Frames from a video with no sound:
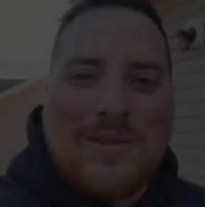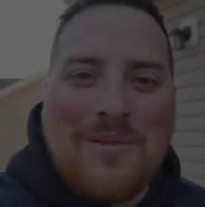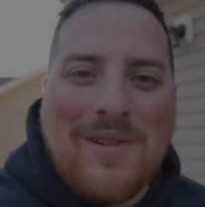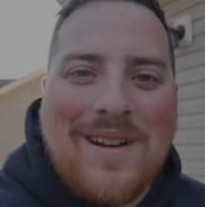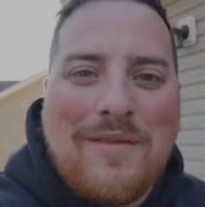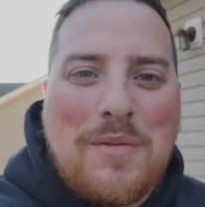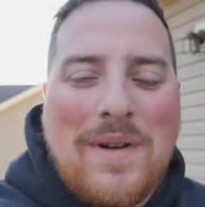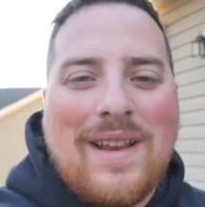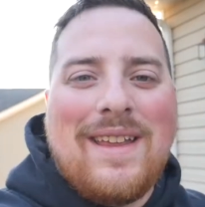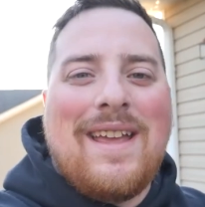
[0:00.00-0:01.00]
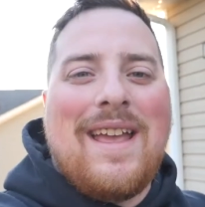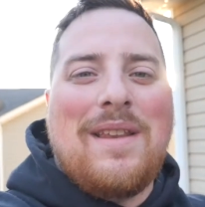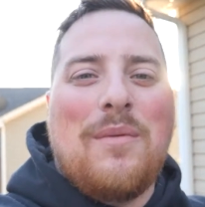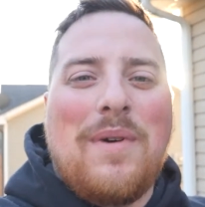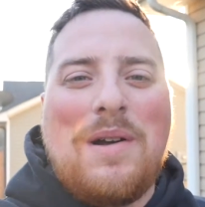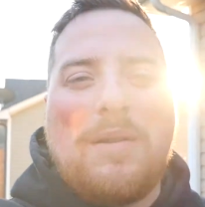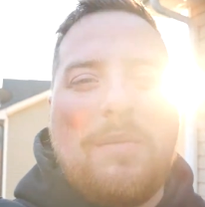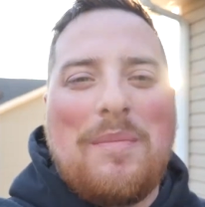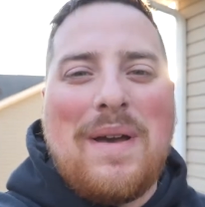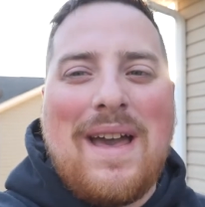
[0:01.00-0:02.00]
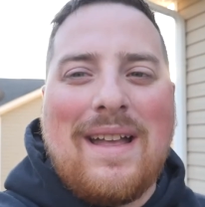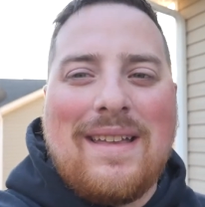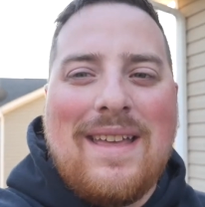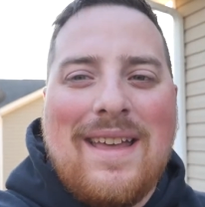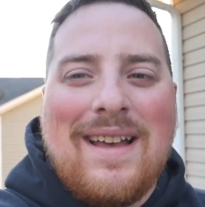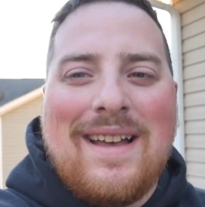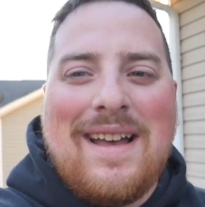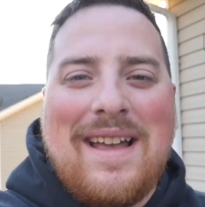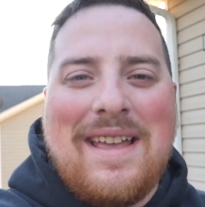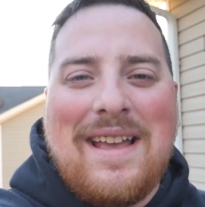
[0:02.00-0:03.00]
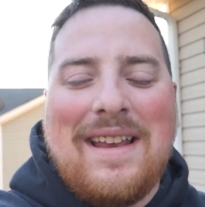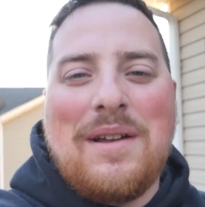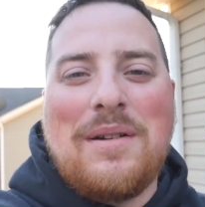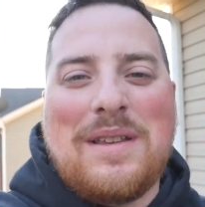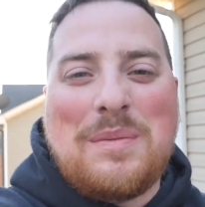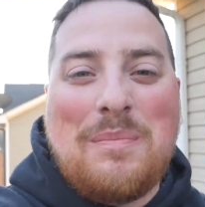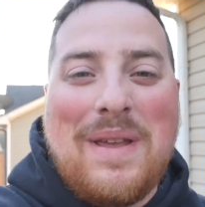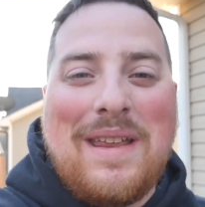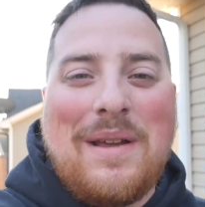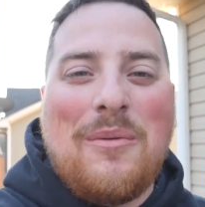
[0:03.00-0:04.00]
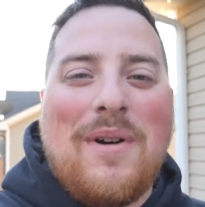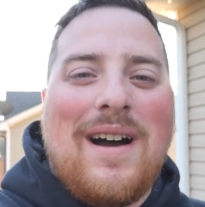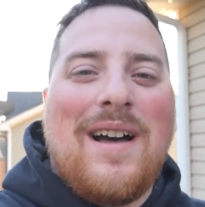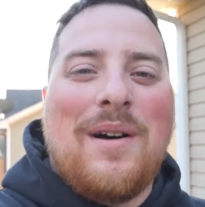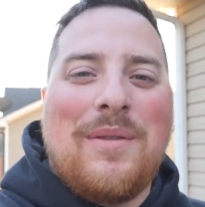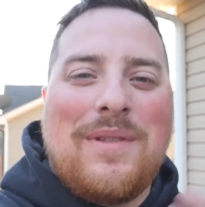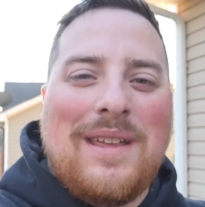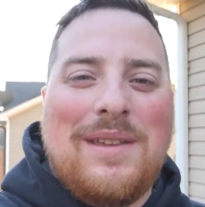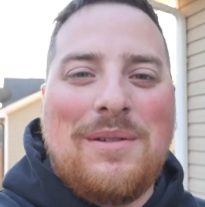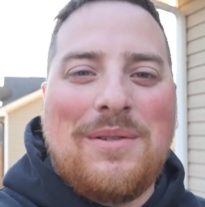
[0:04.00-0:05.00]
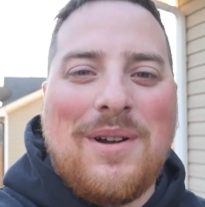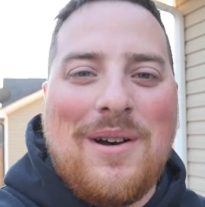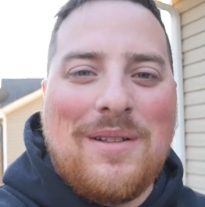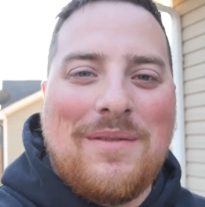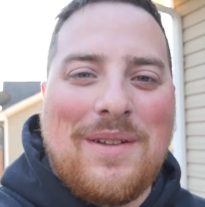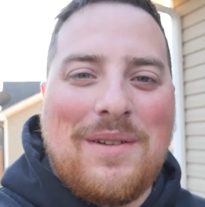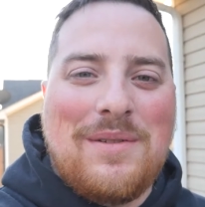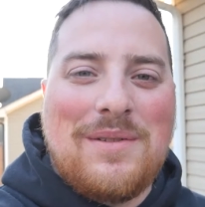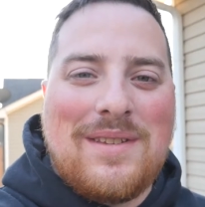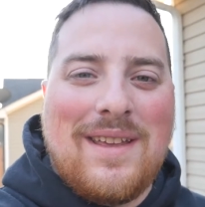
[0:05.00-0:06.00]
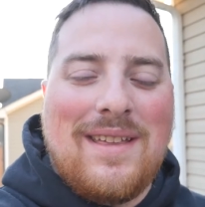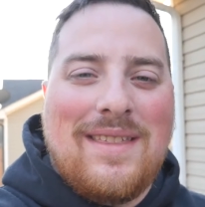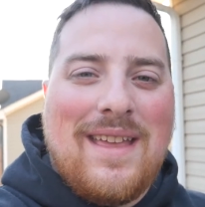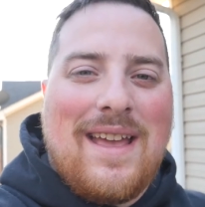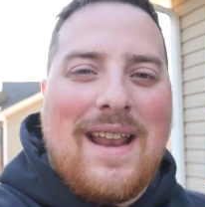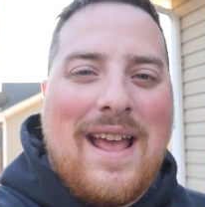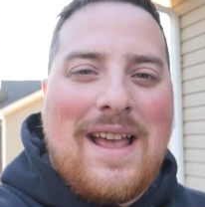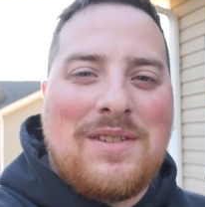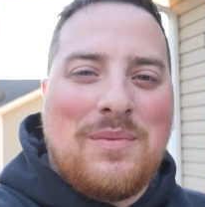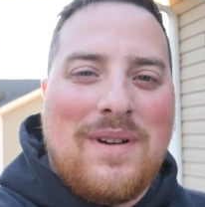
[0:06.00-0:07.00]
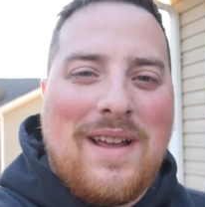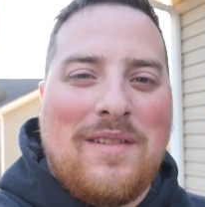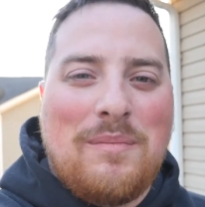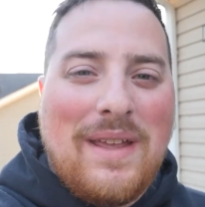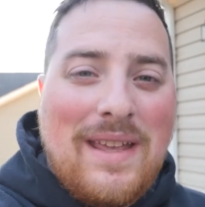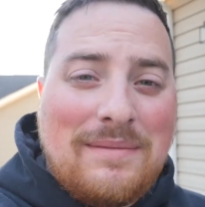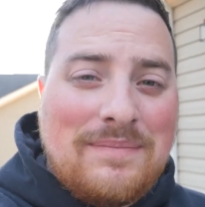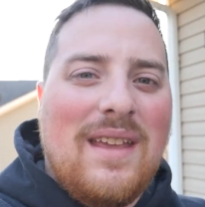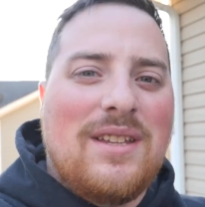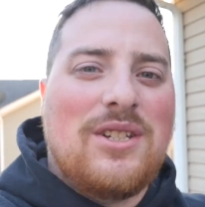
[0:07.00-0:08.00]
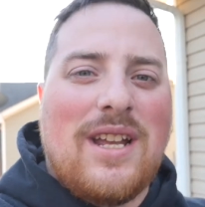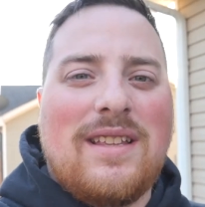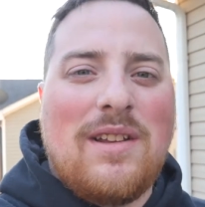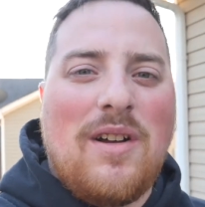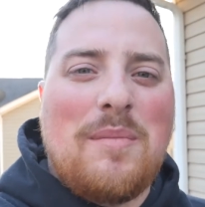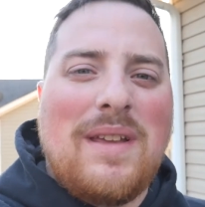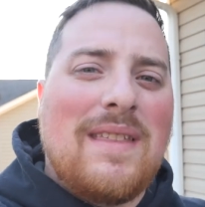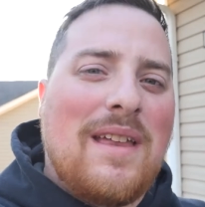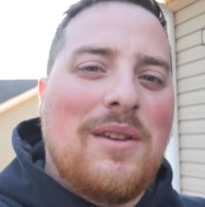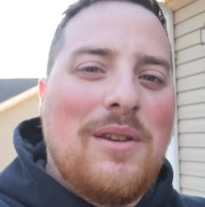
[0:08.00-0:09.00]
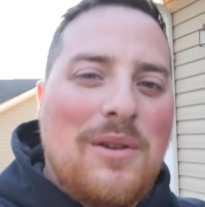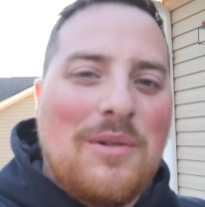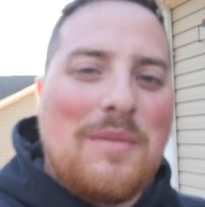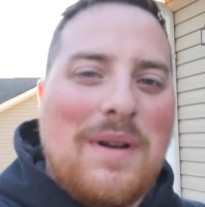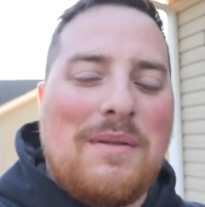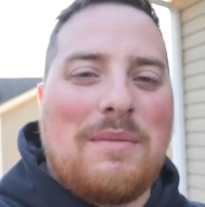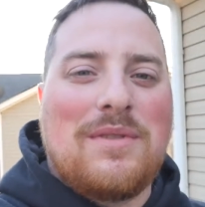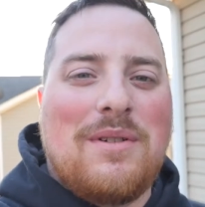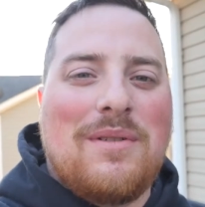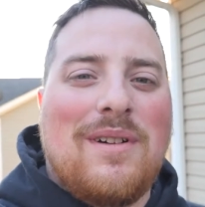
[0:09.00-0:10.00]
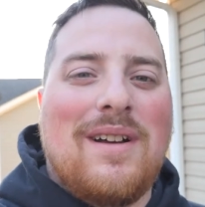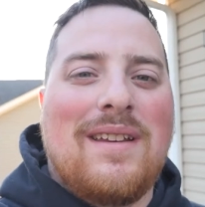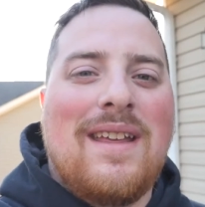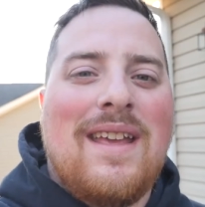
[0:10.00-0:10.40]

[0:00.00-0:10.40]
going on, everybody, and welcome back. I know it's been a while. Thank you to all of those that asked where I've been and checked in on me, that knew about what was going on.